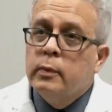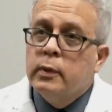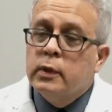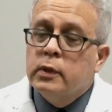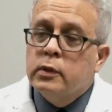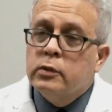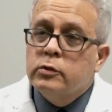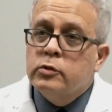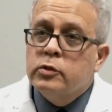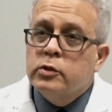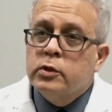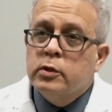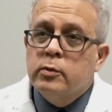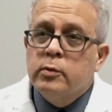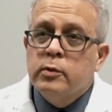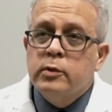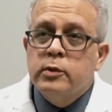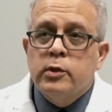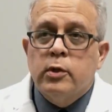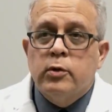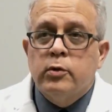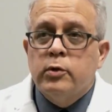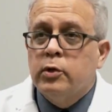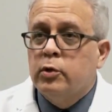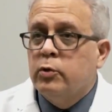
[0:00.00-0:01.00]
because children
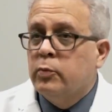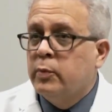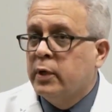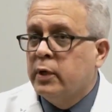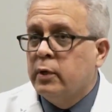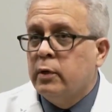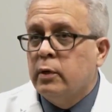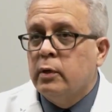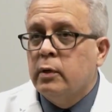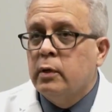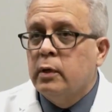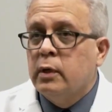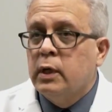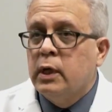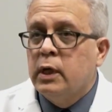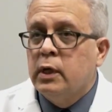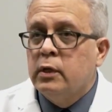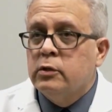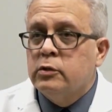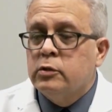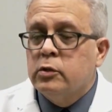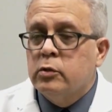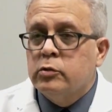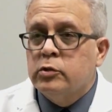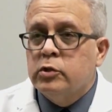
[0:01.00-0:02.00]
don't know better.
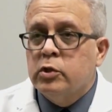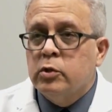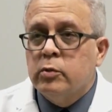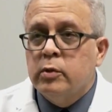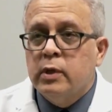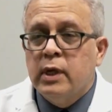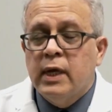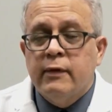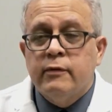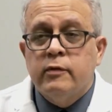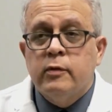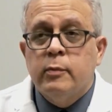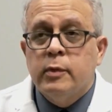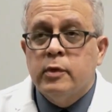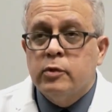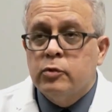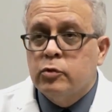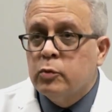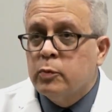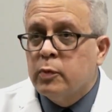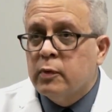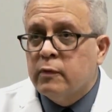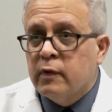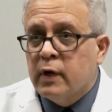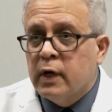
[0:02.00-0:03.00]
And so children have to be
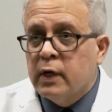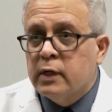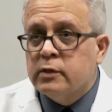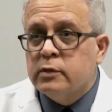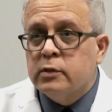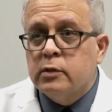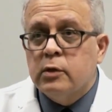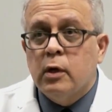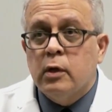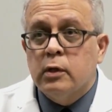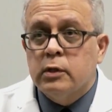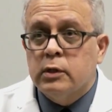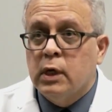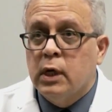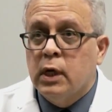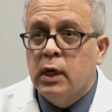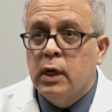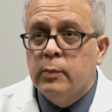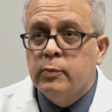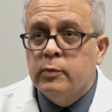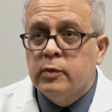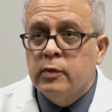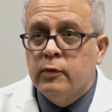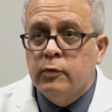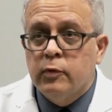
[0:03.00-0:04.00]
supervised at all
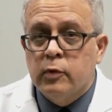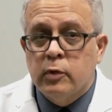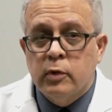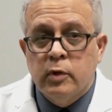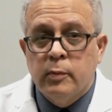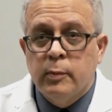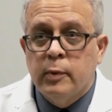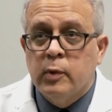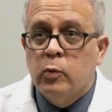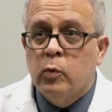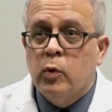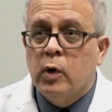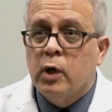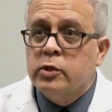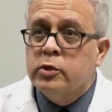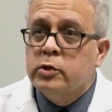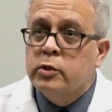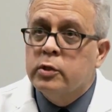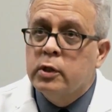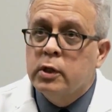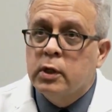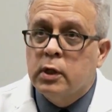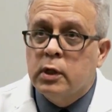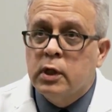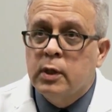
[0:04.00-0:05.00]
times if you're going to be
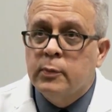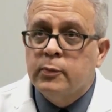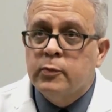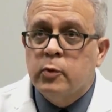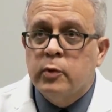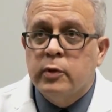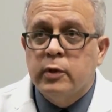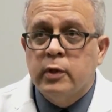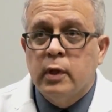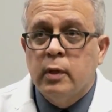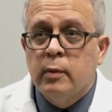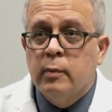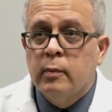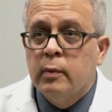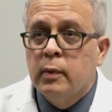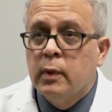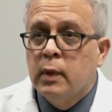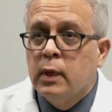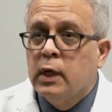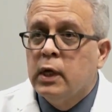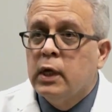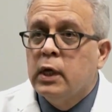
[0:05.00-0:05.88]
watching the eclipse with them.